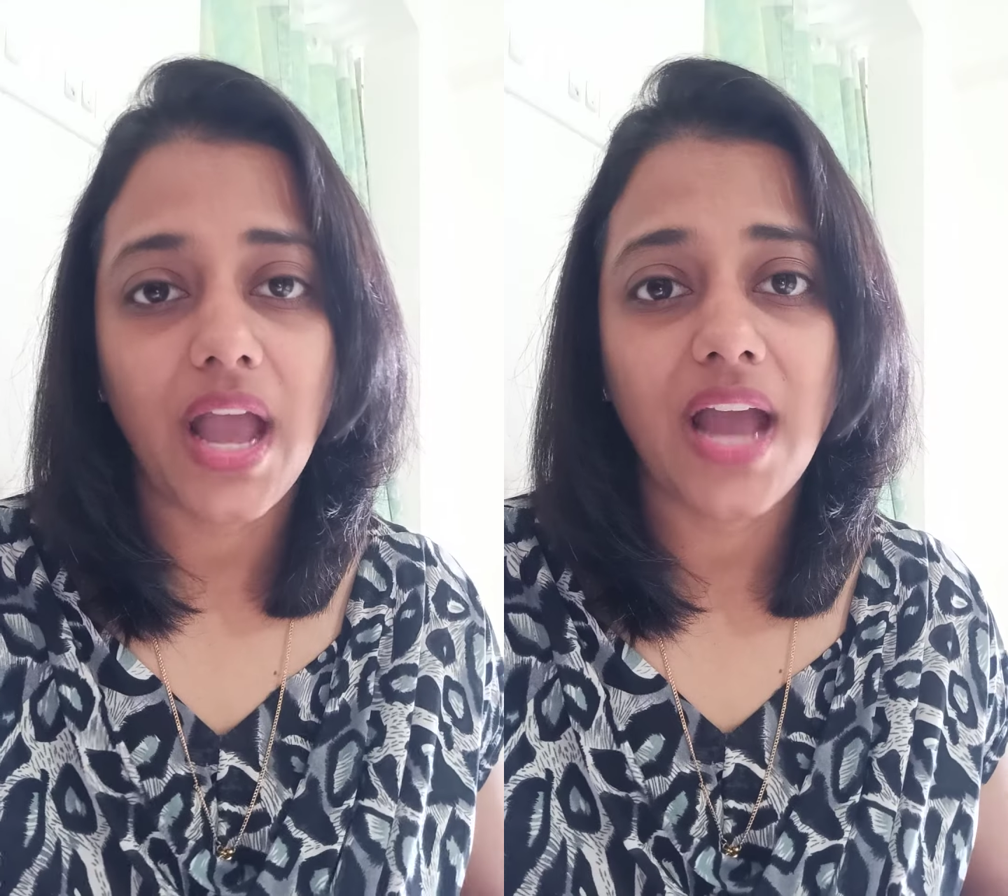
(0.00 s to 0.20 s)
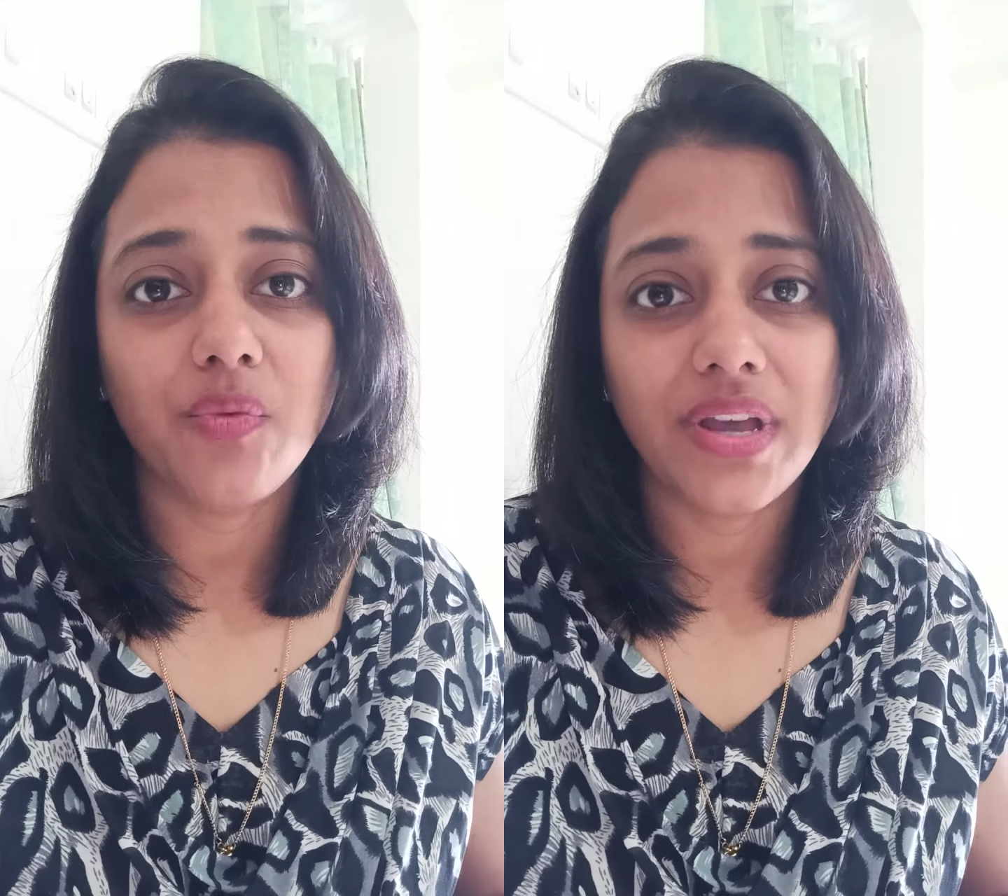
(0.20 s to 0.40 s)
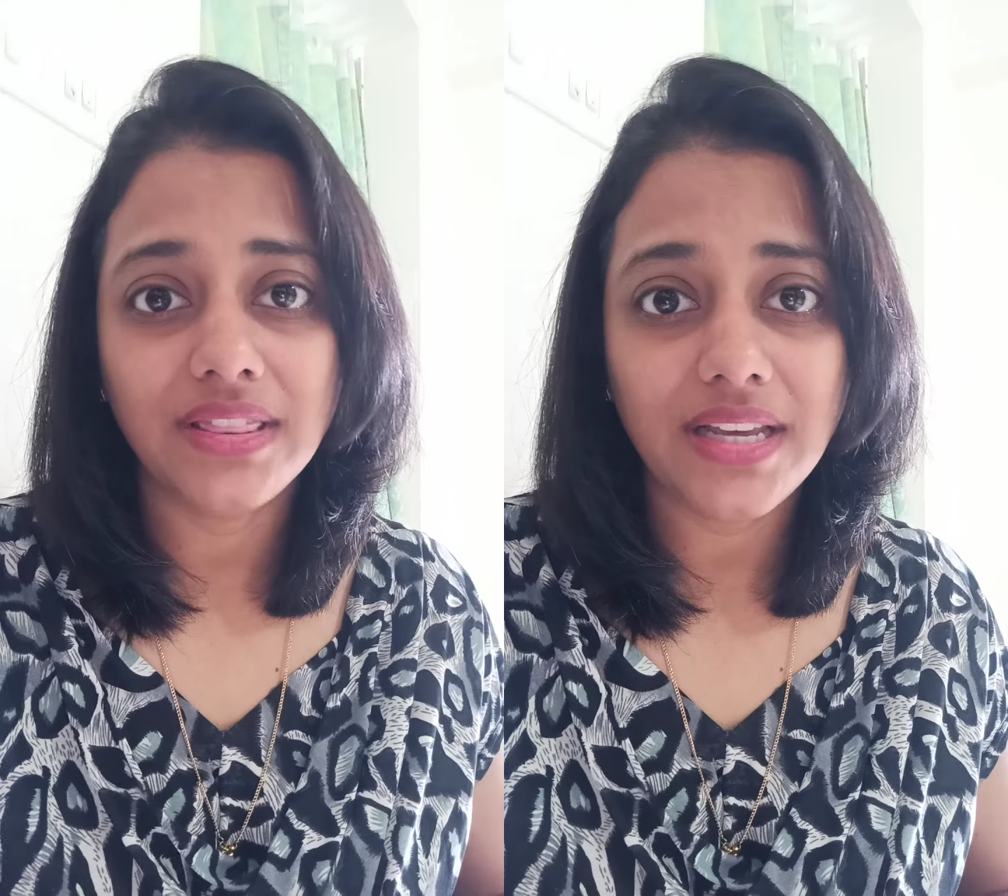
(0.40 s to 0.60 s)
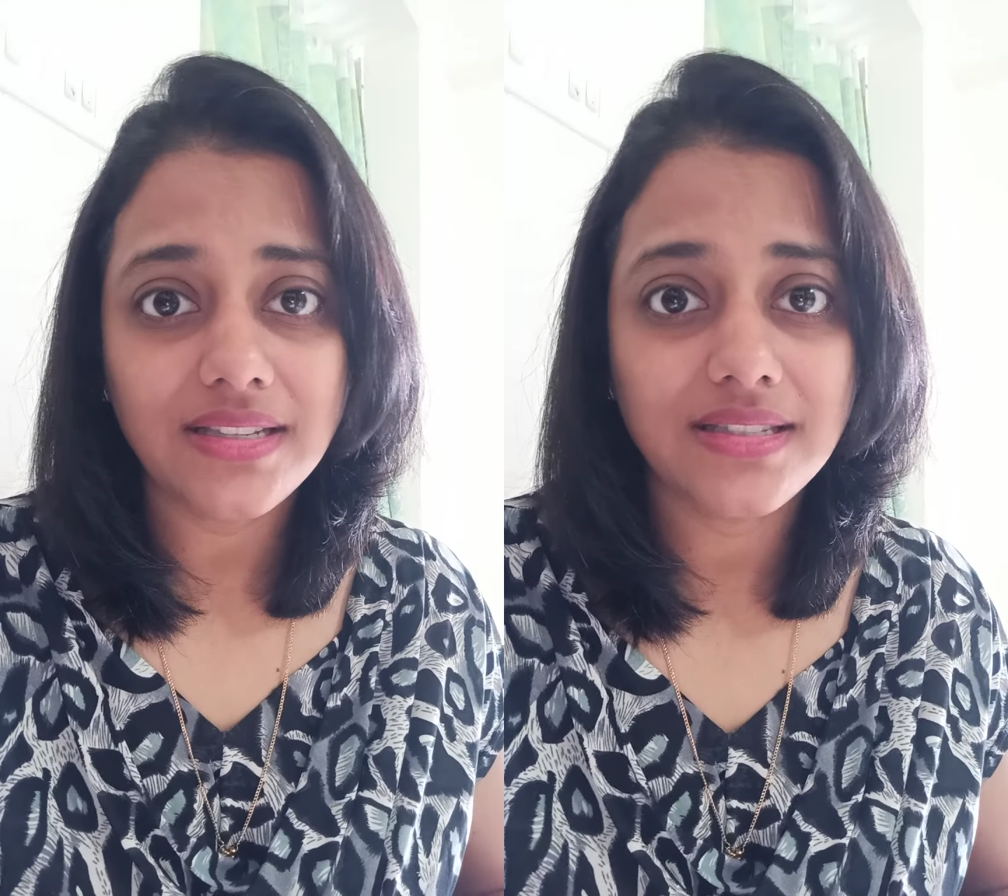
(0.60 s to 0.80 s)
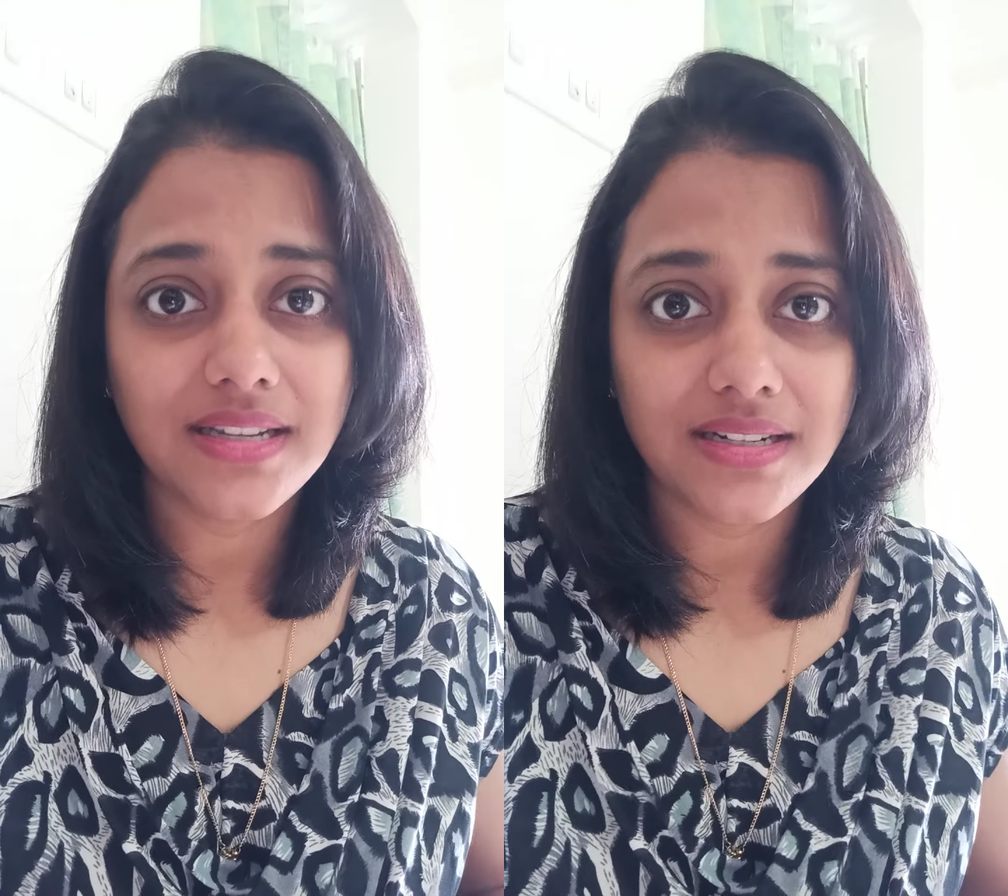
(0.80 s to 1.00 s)
And when
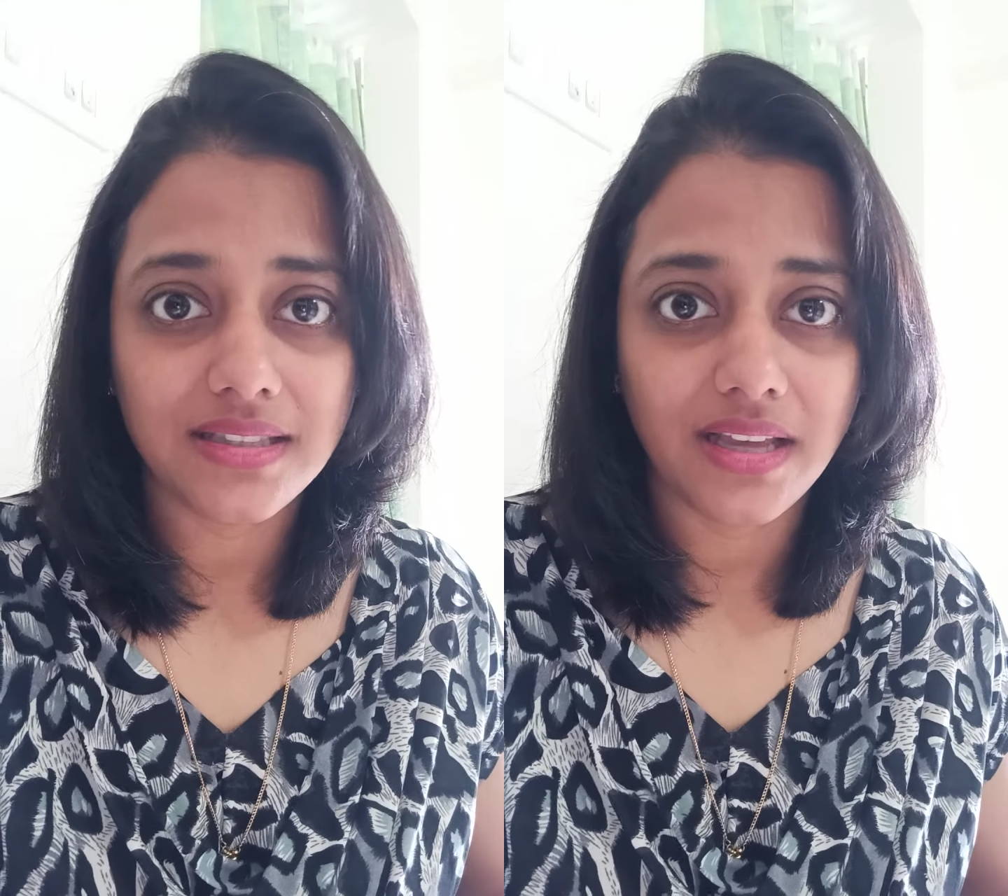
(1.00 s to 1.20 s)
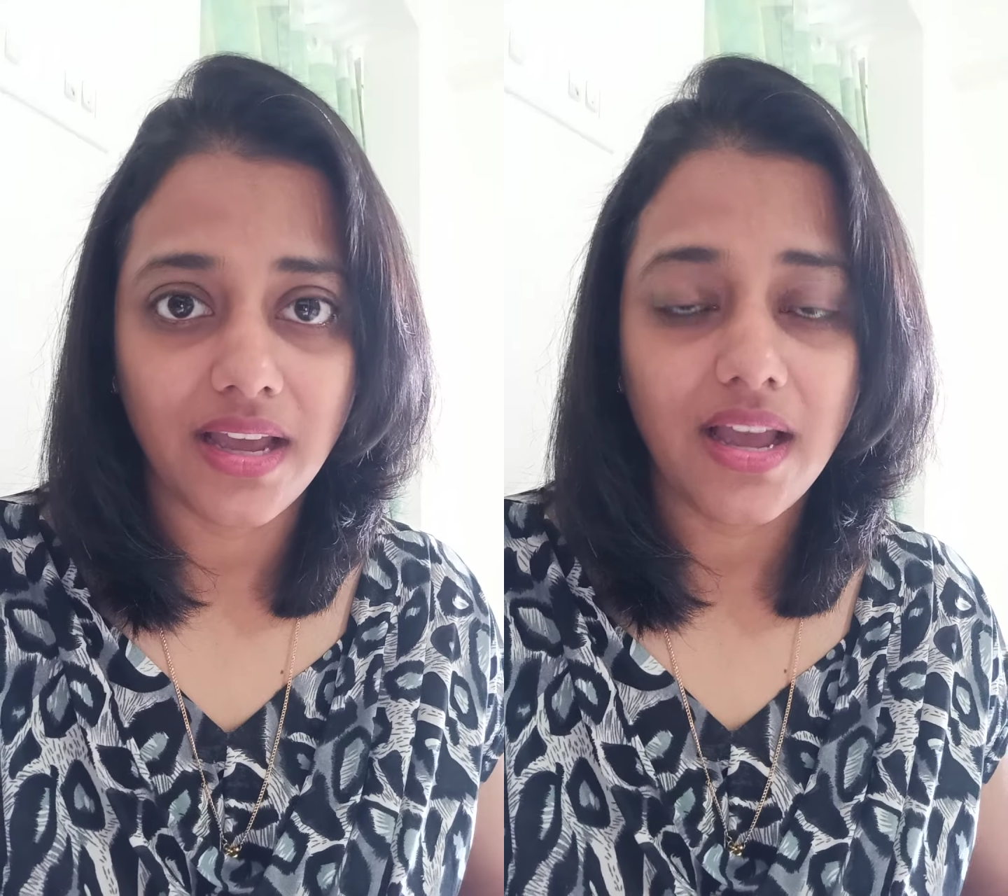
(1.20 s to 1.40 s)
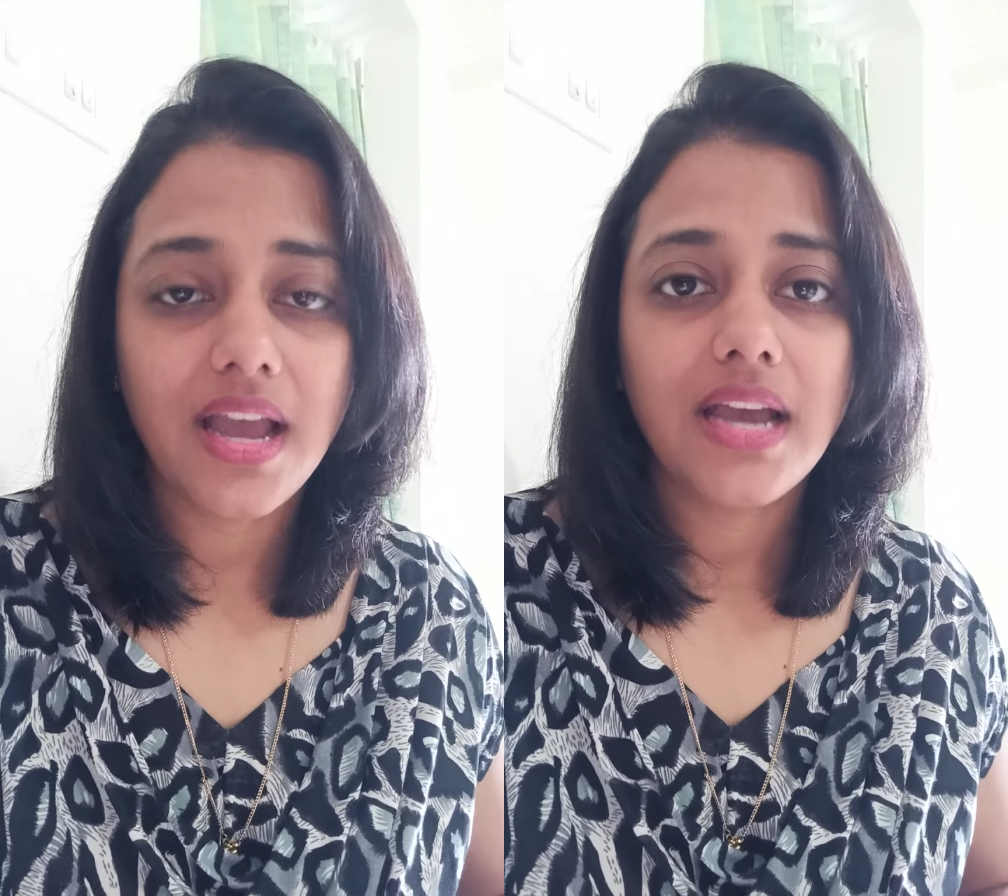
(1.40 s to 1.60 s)
they sit there,